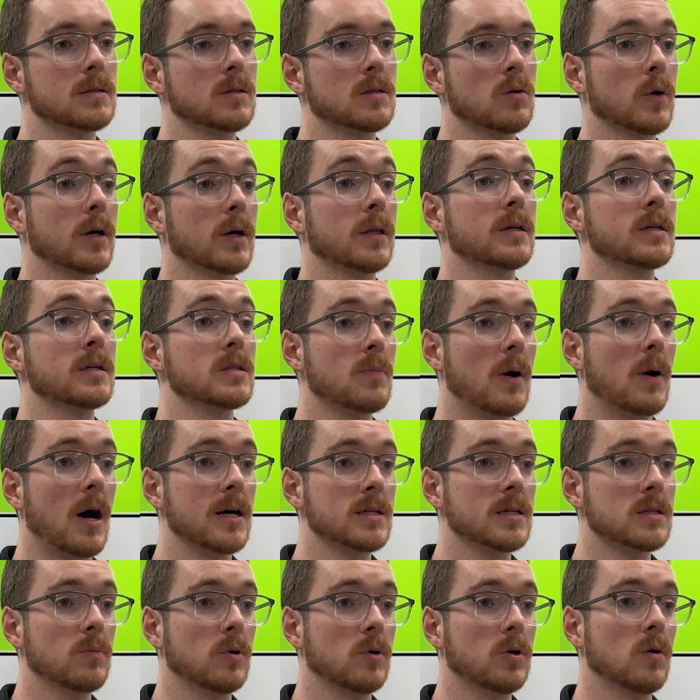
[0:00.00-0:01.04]
quickly as
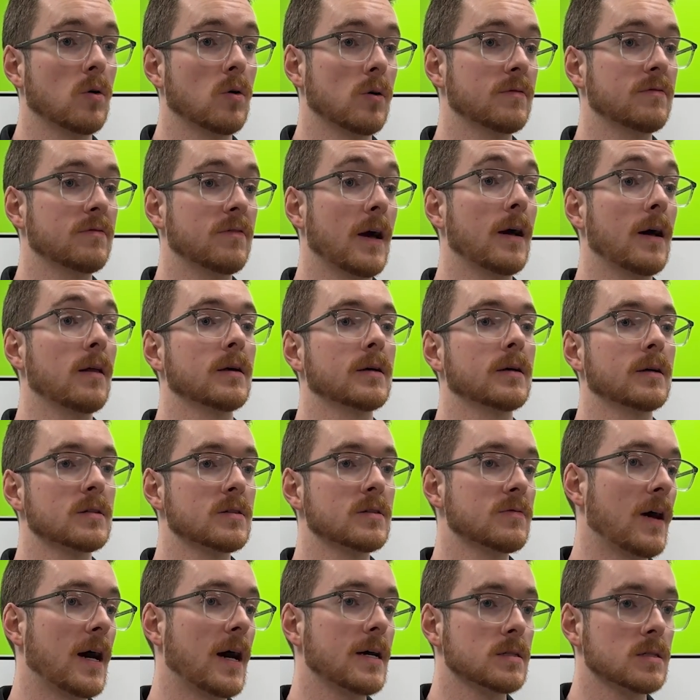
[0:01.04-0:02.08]
possible or failing as
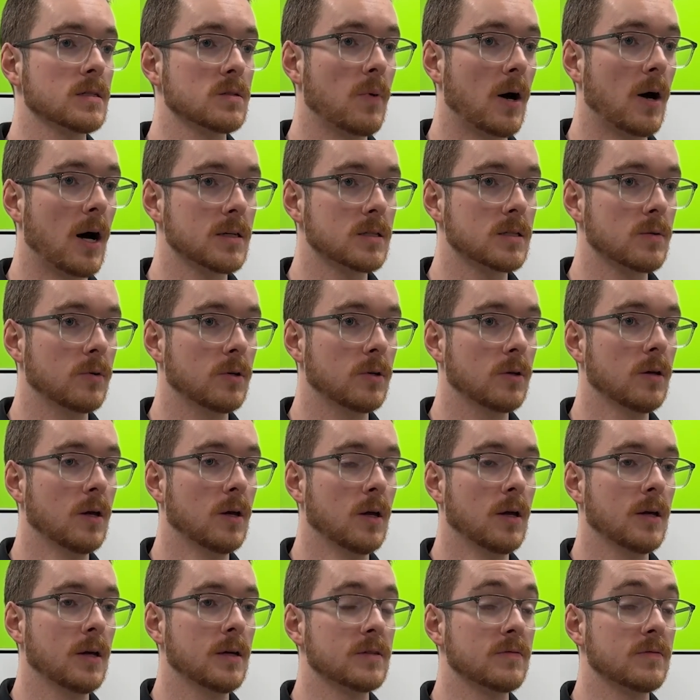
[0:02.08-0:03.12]
fast as
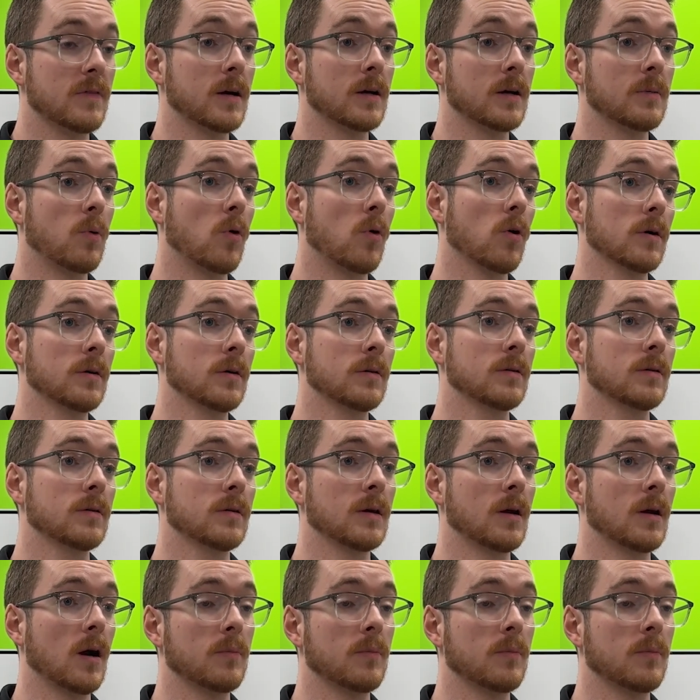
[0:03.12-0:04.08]
possible is very important in our